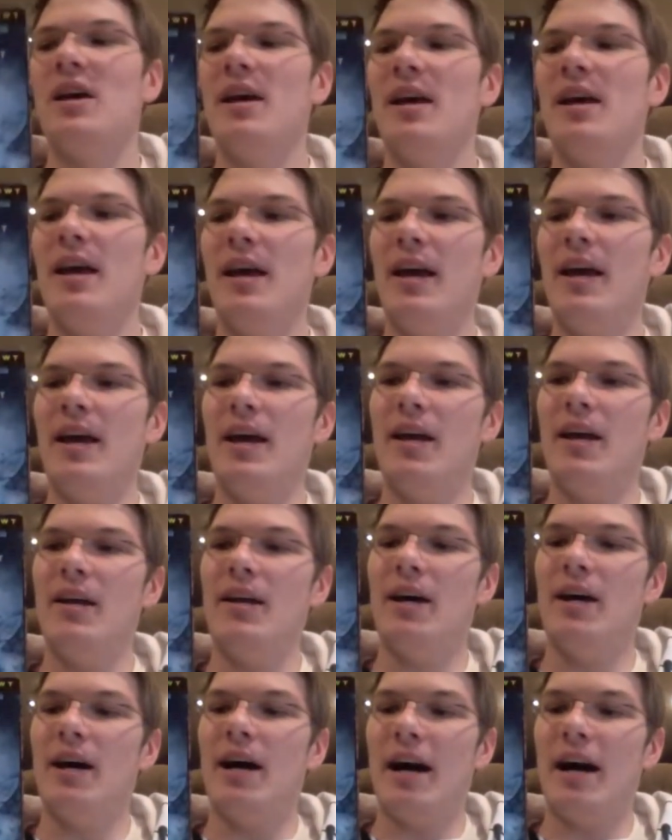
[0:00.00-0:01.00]

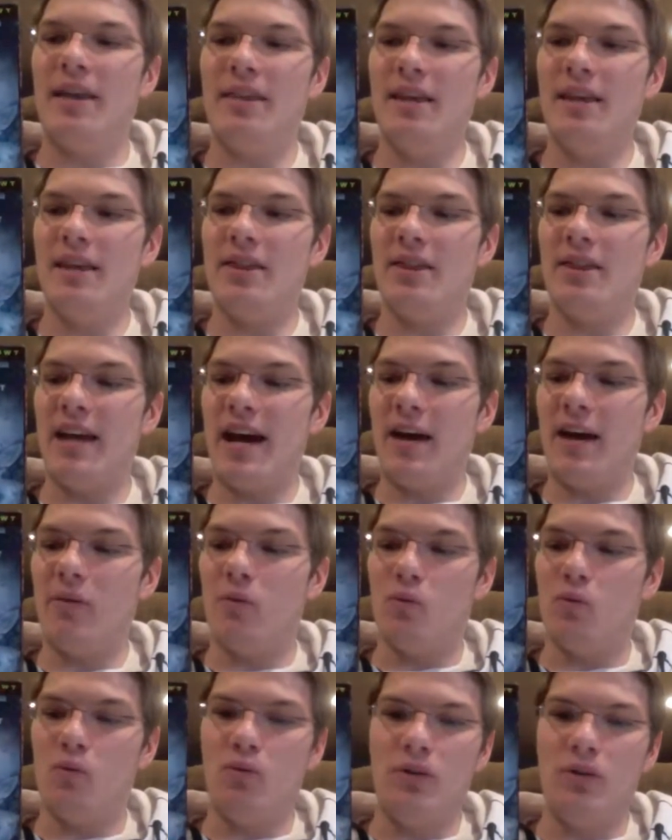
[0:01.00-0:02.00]
And I think that
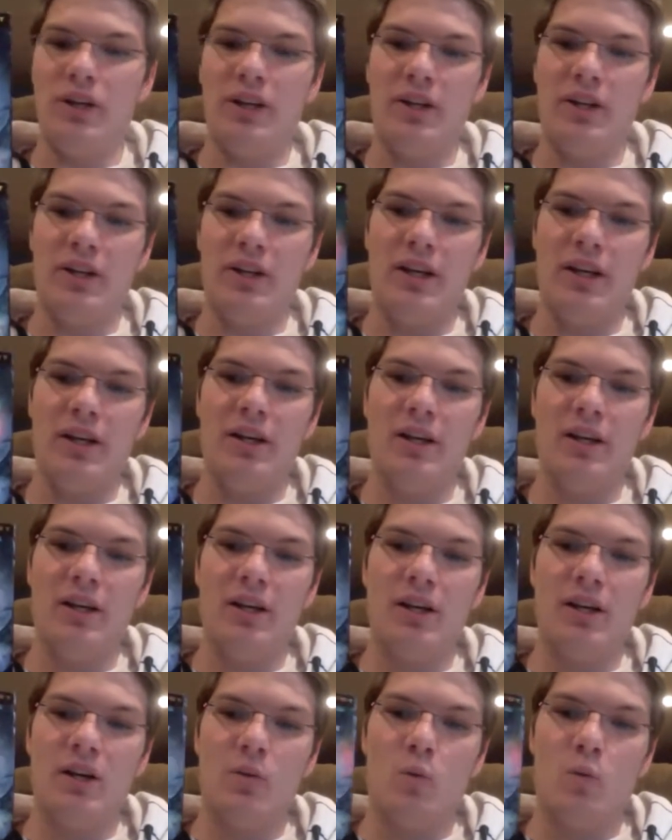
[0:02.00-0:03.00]
really
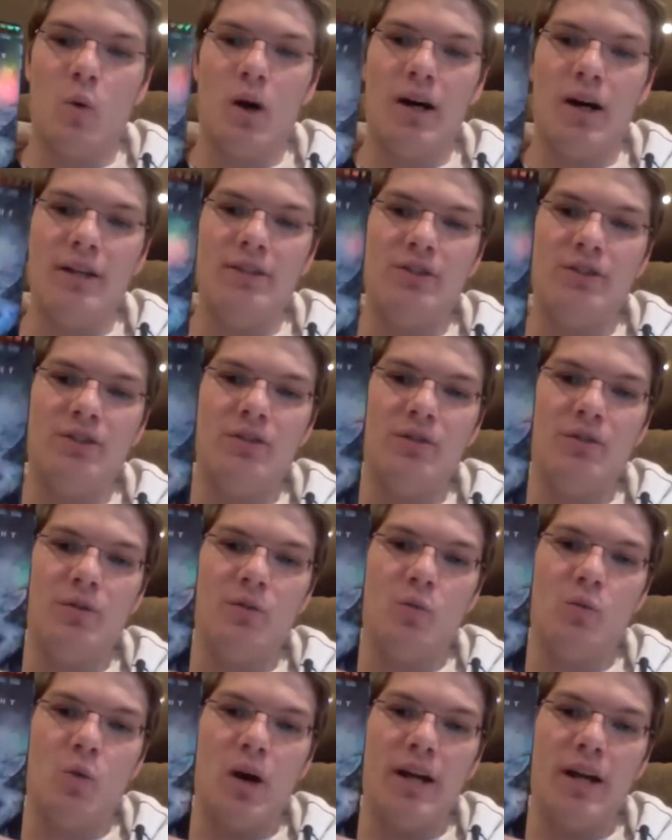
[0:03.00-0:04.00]
was
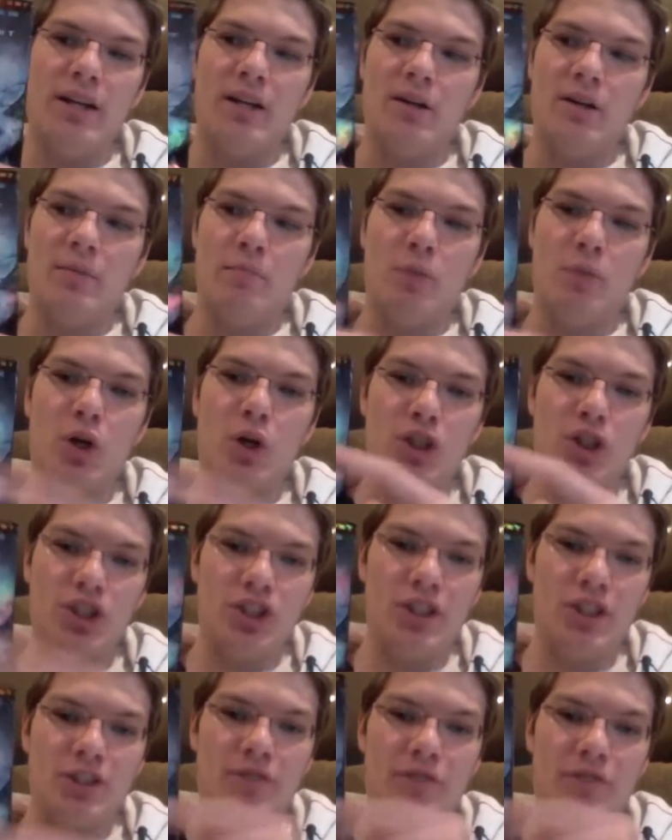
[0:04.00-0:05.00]
what pushed
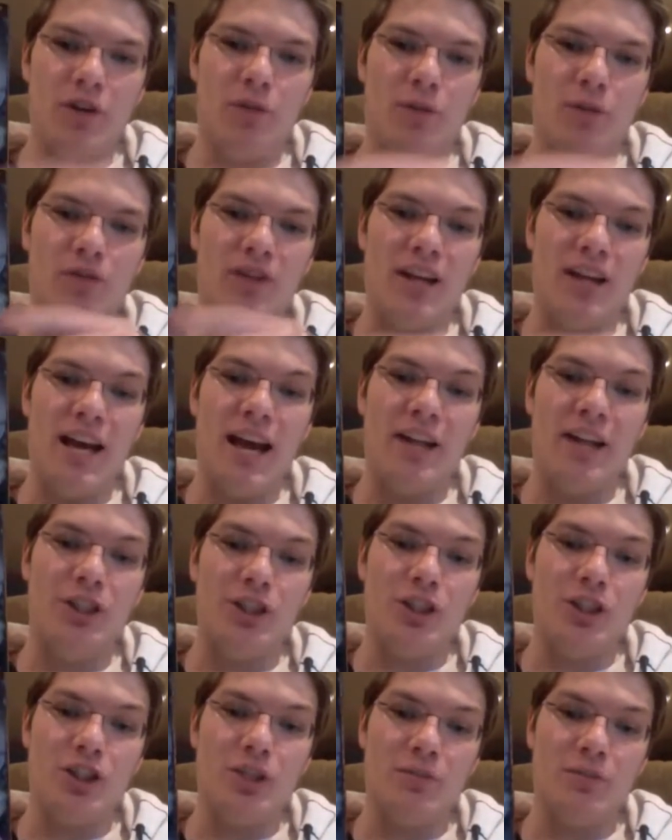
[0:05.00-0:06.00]
this film over the edge
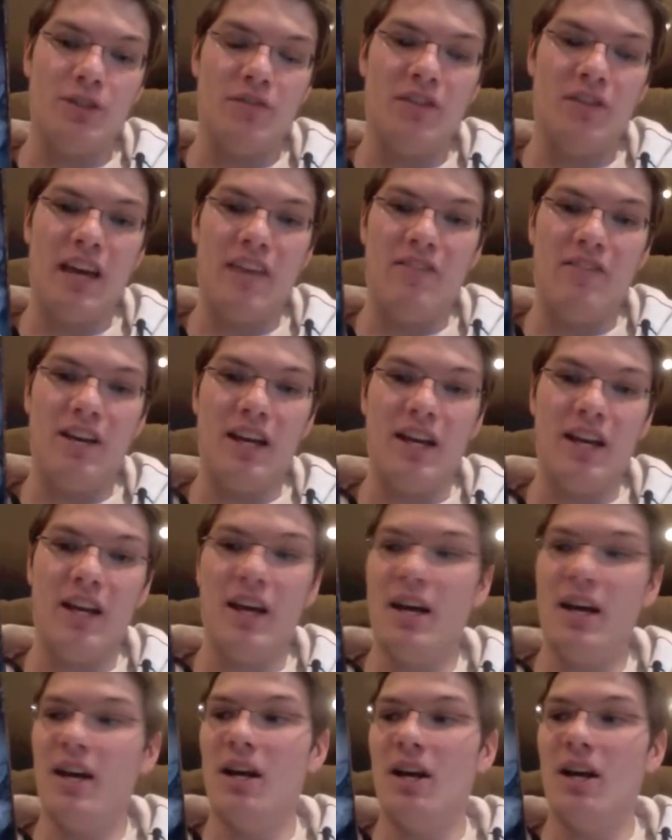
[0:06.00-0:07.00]
in terms of giving it
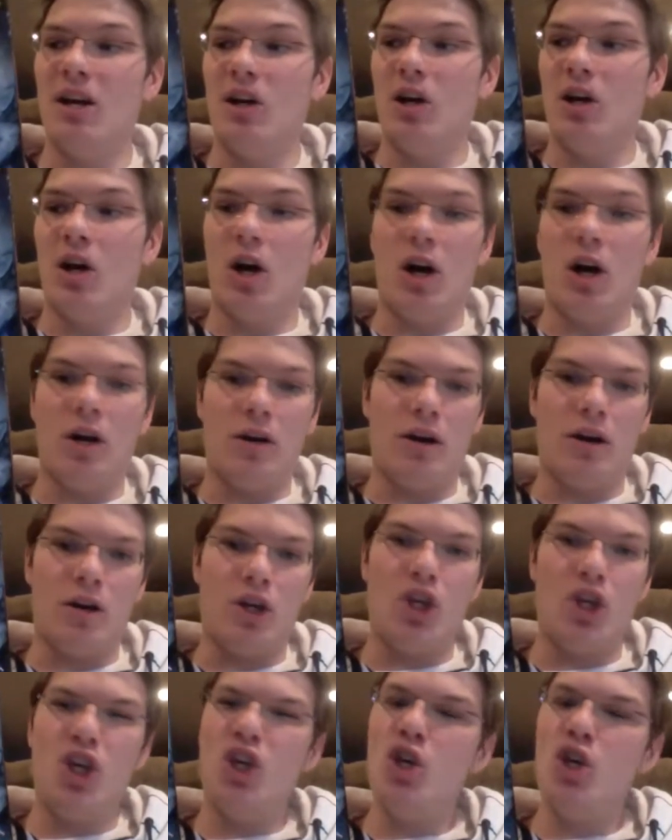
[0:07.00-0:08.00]
a
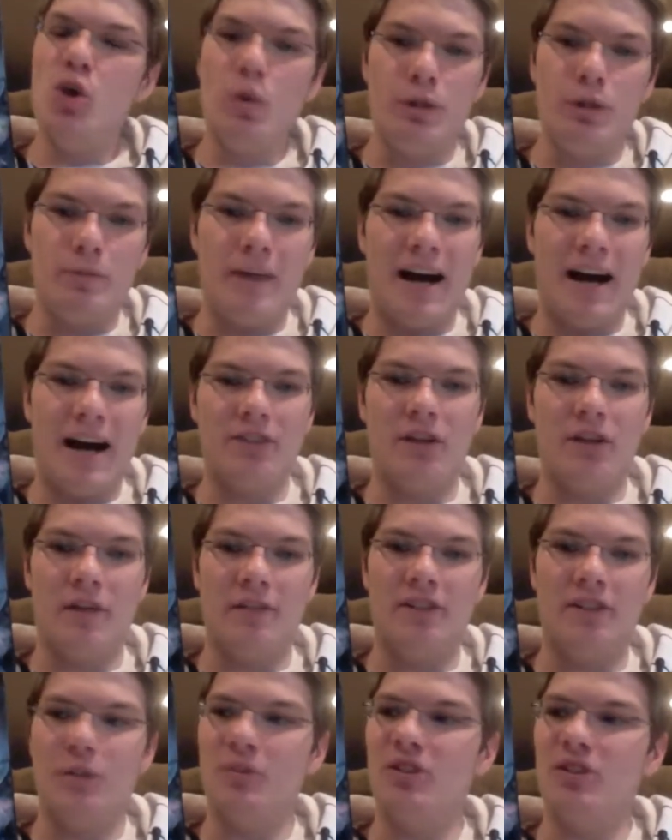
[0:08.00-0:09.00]
huge box
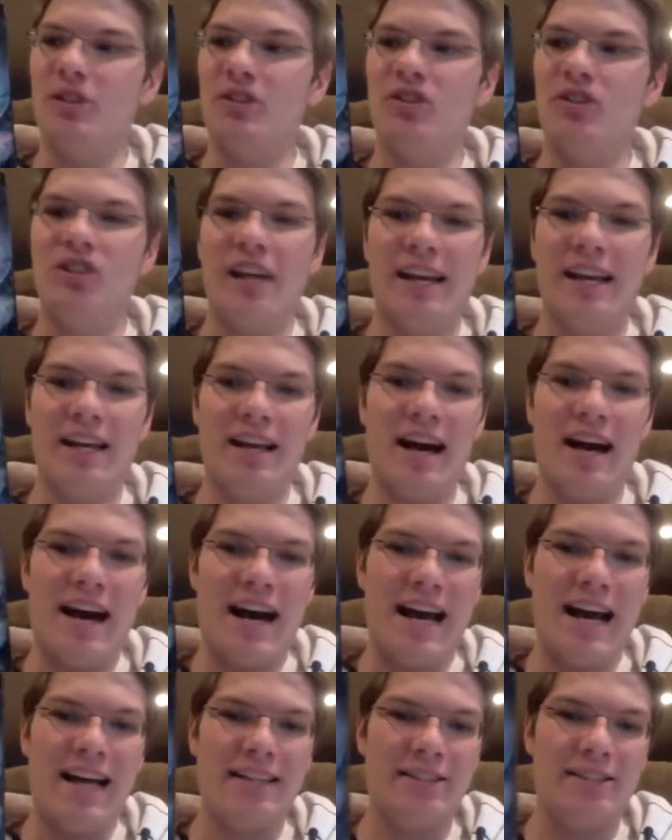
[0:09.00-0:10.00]
office. It was the second
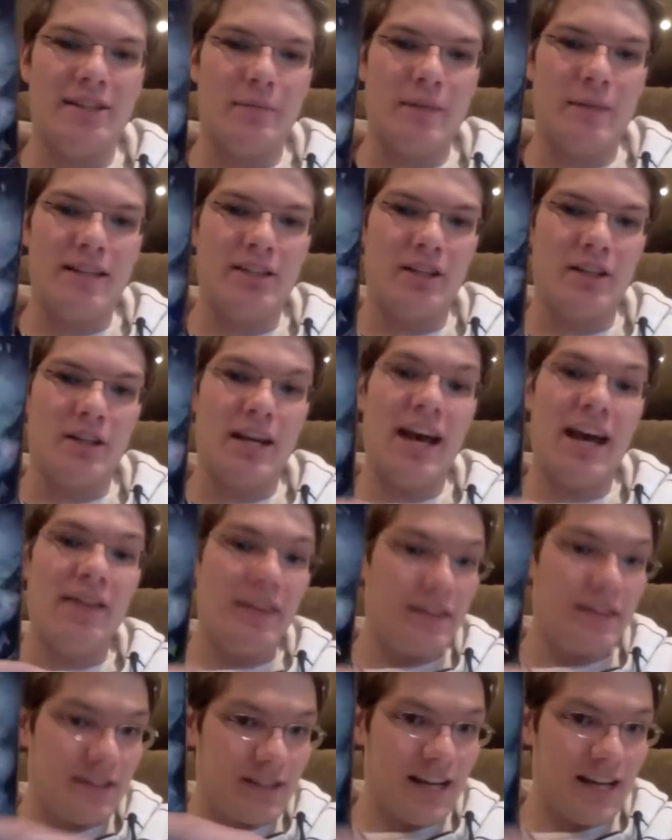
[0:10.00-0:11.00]
highest domestic, at
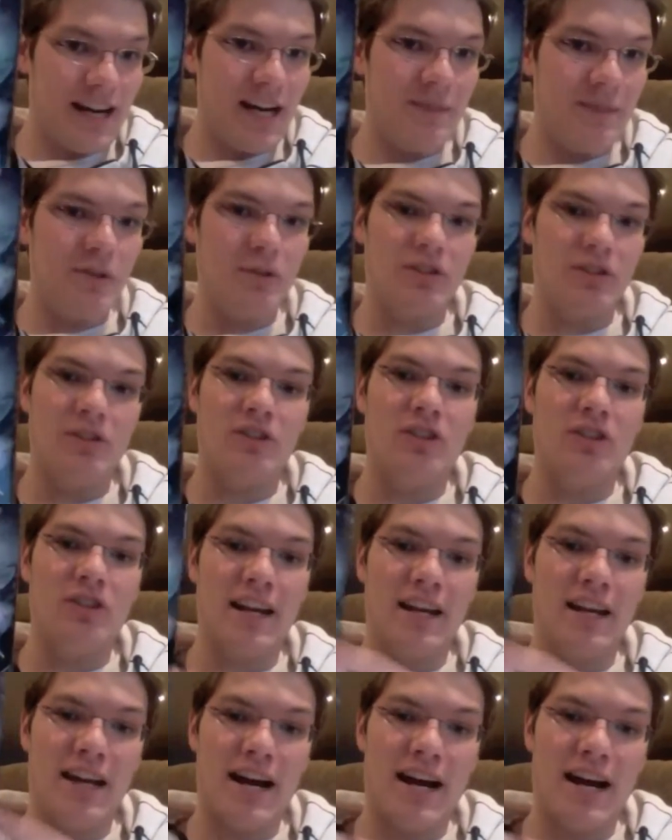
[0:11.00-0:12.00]
its time, it was the
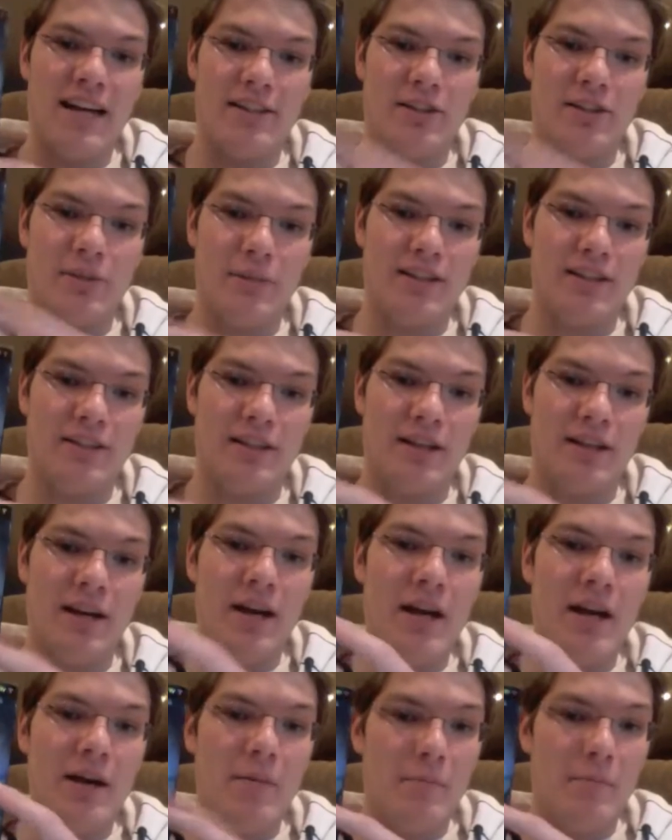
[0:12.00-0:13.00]
second highest domestic
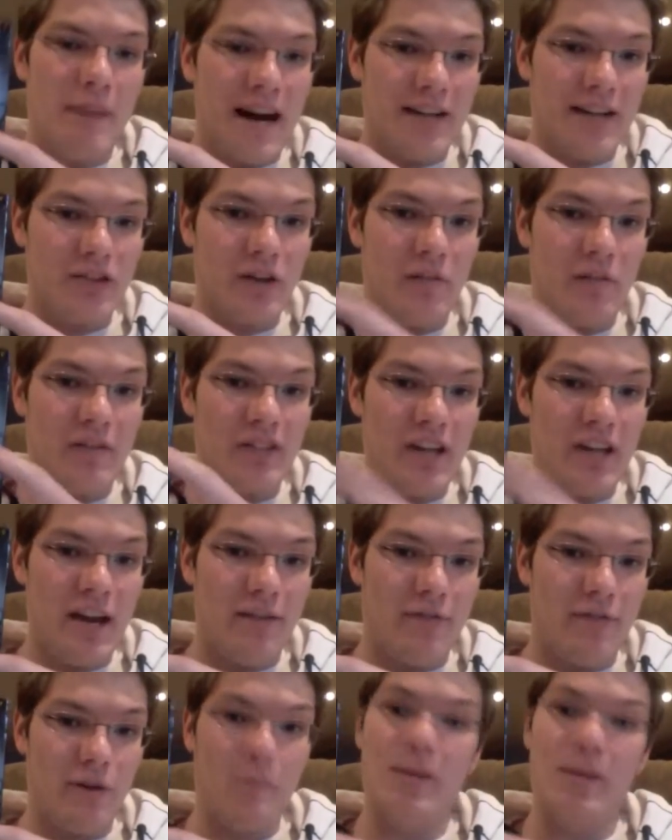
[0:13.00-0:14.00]
box office
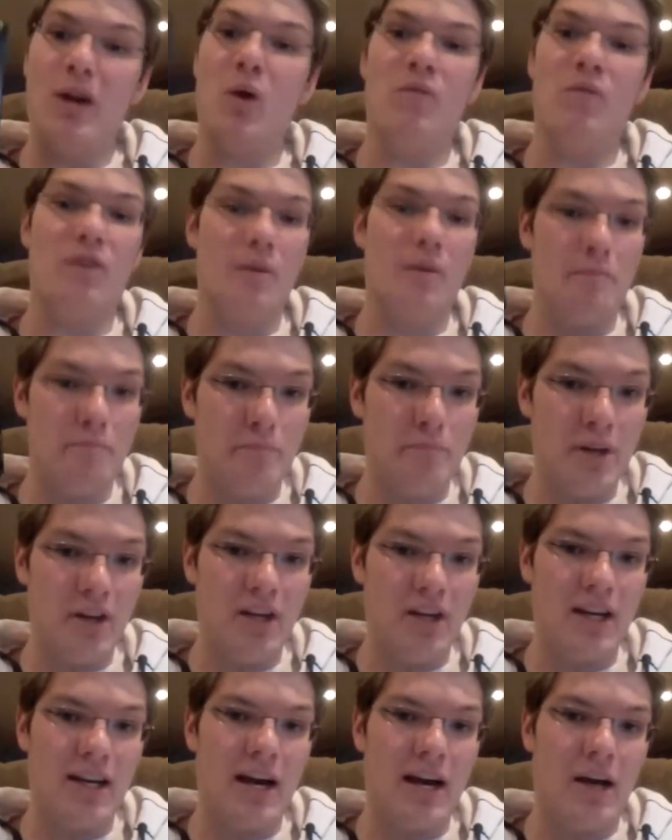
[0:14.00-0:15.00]
ever, made over $1
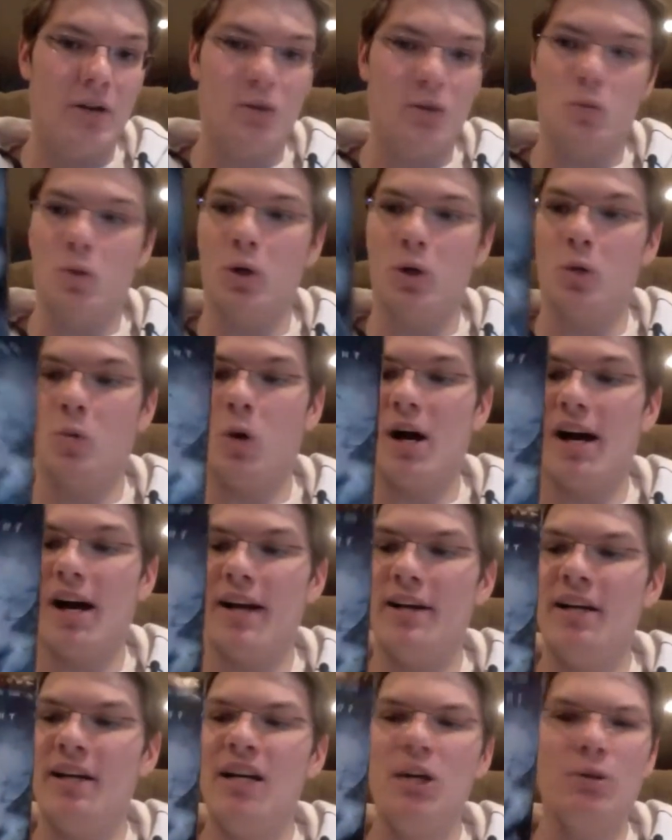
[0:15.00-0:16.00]
billion
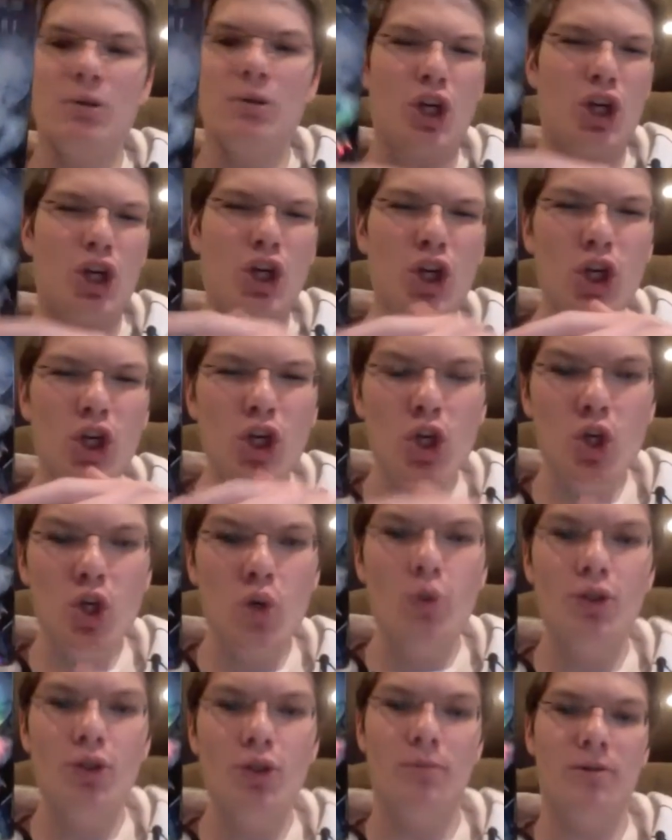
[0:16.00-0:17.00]
worldwide. It was a
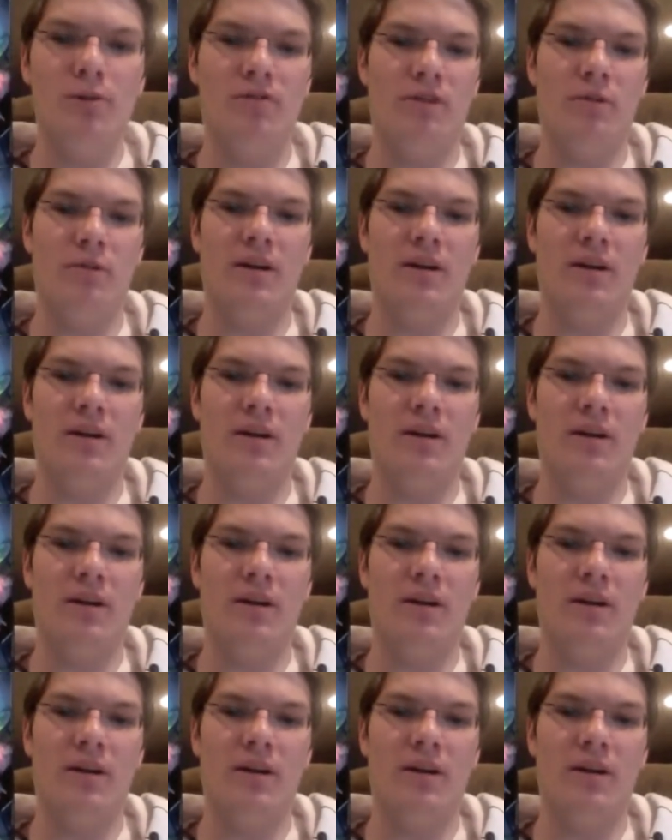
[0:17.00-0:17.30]
huge movie when